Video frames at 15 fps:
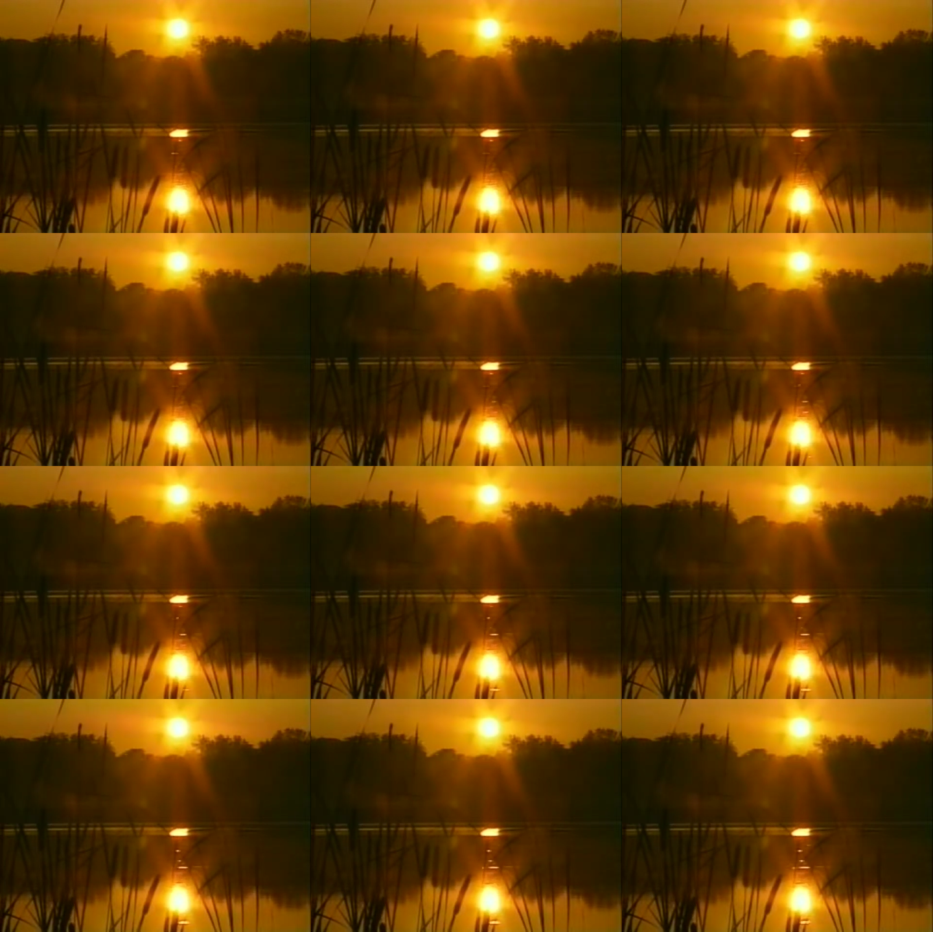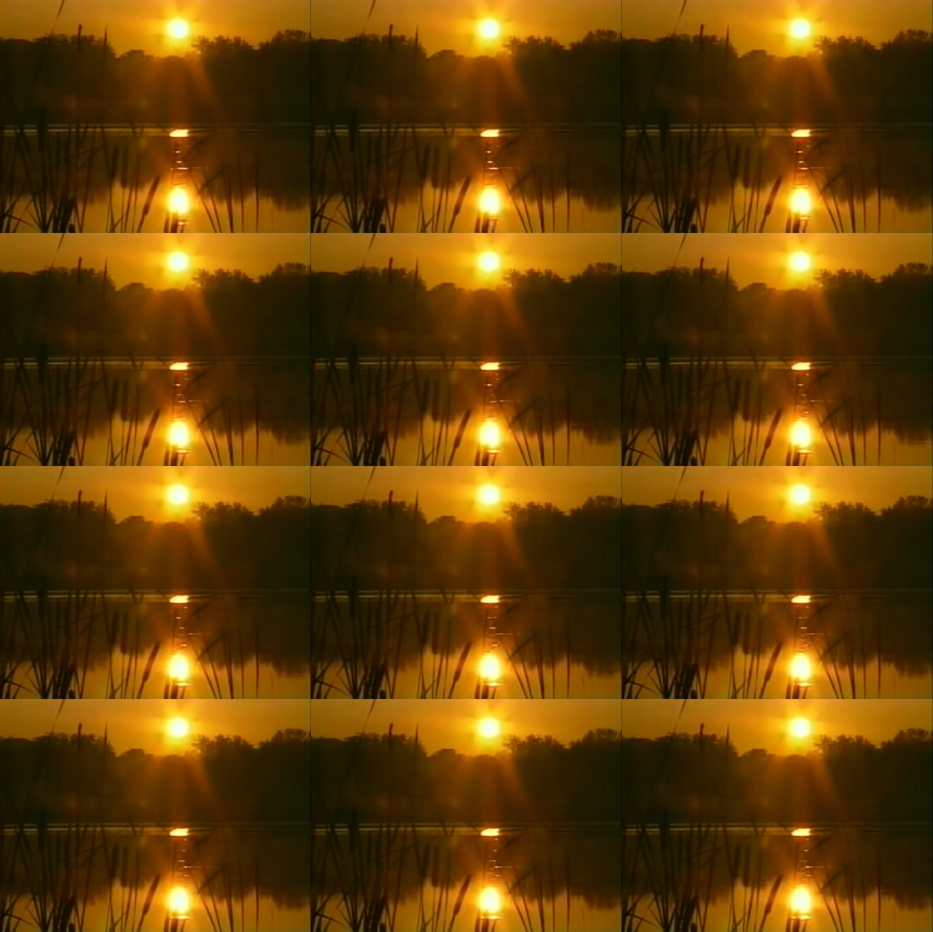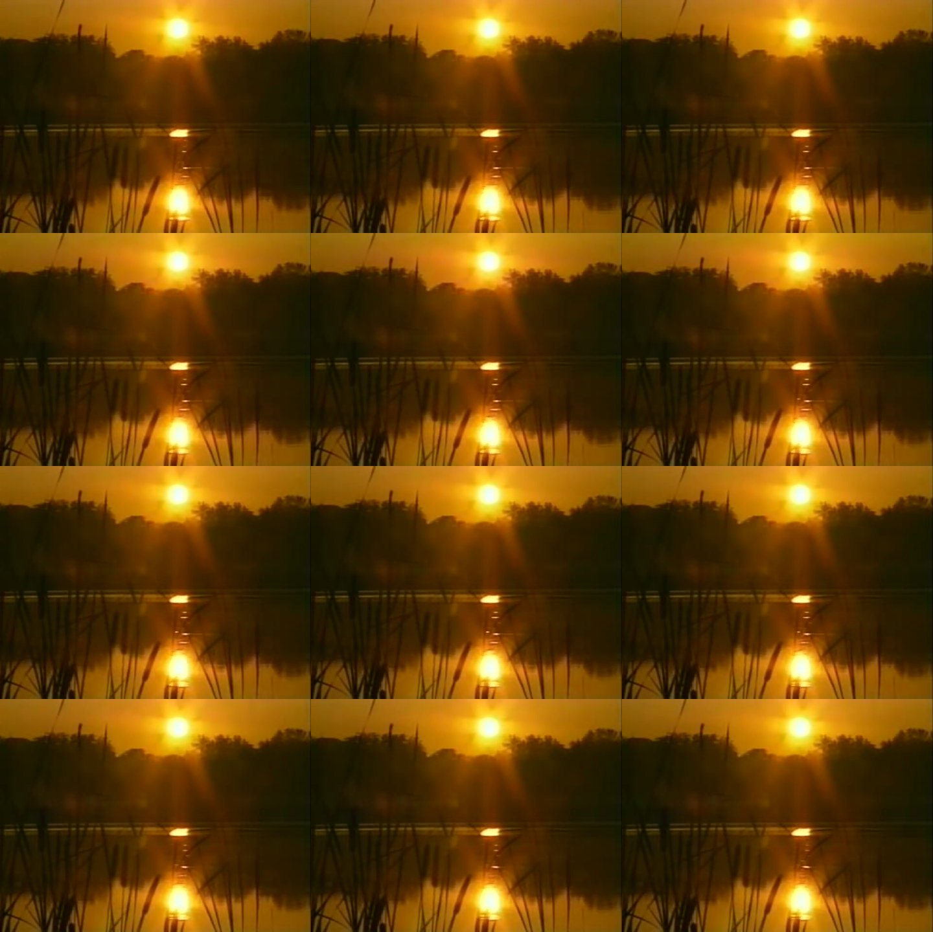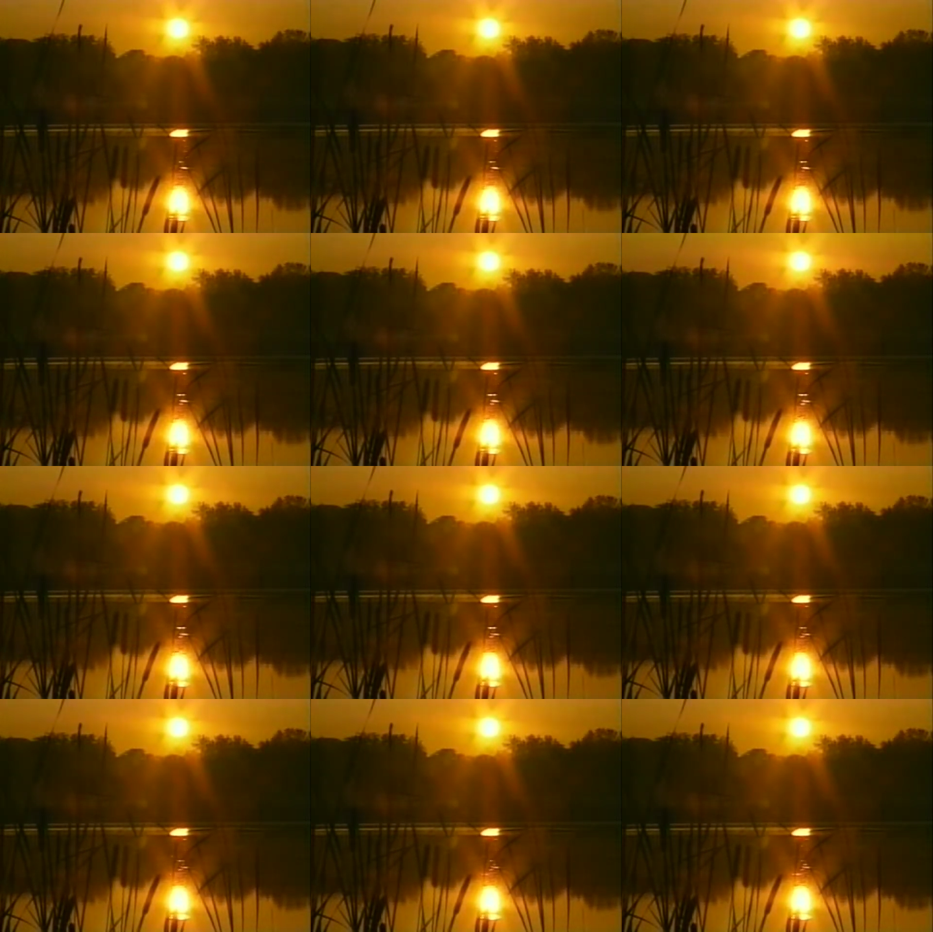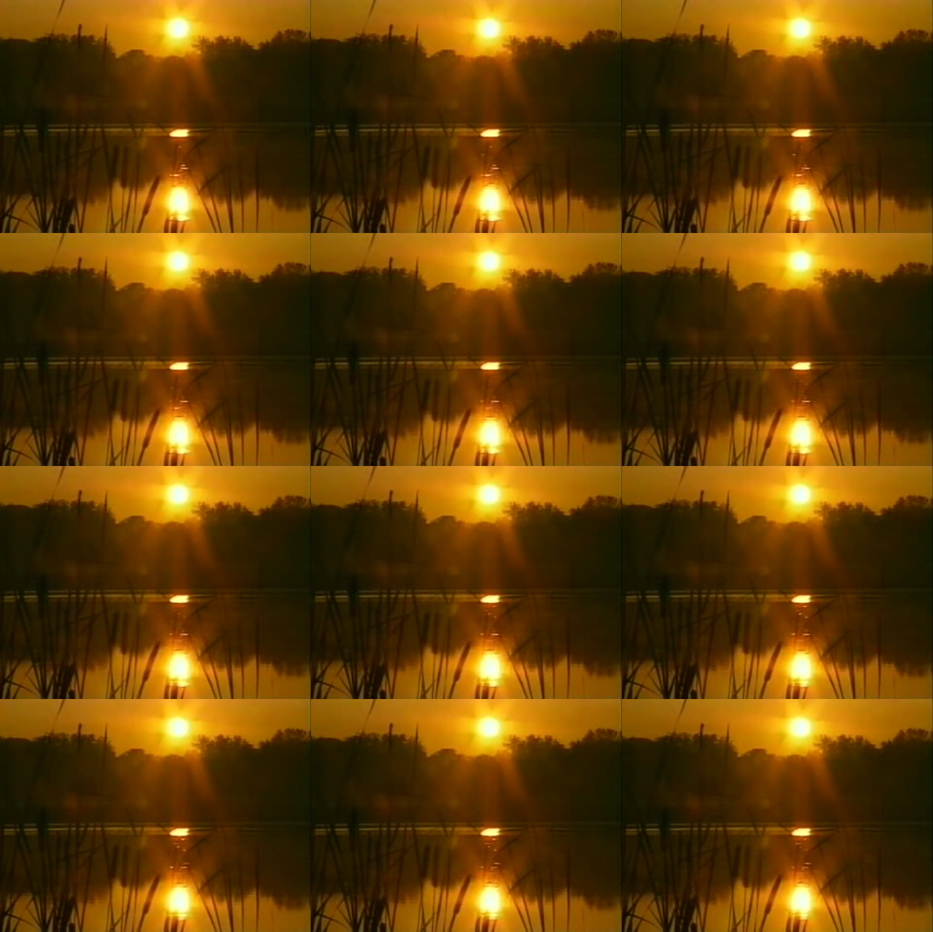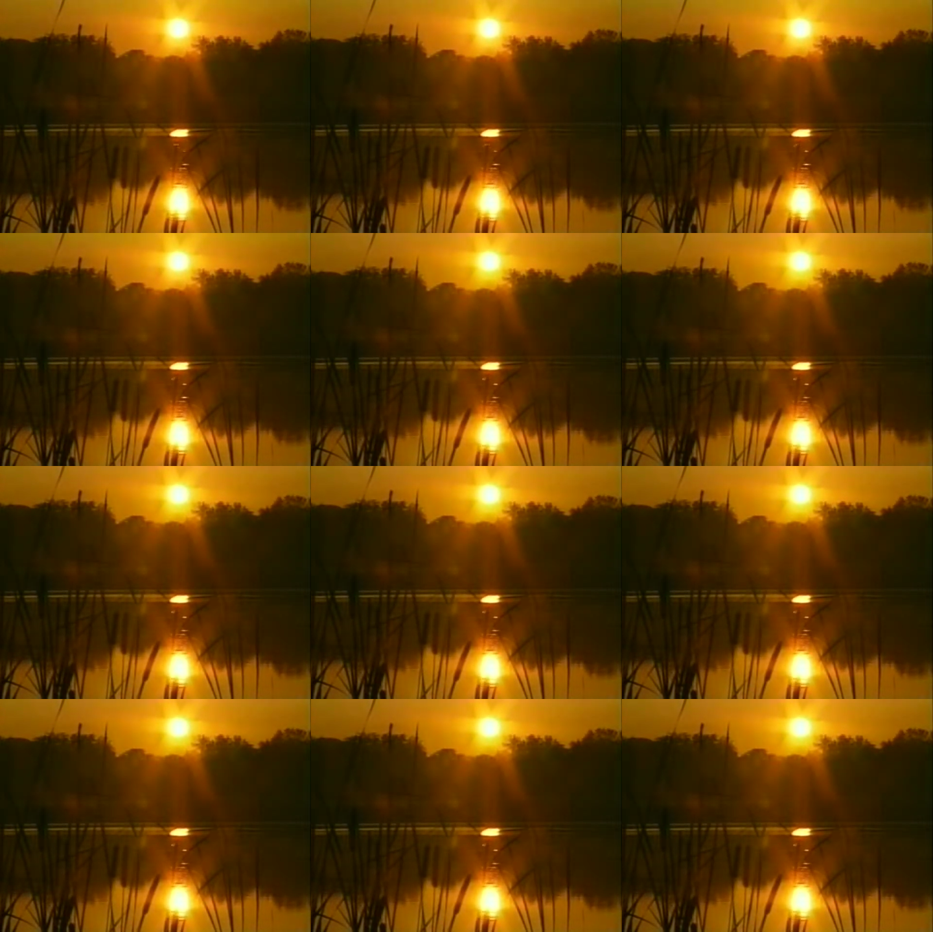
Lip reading: Nobody's mouth can be seen.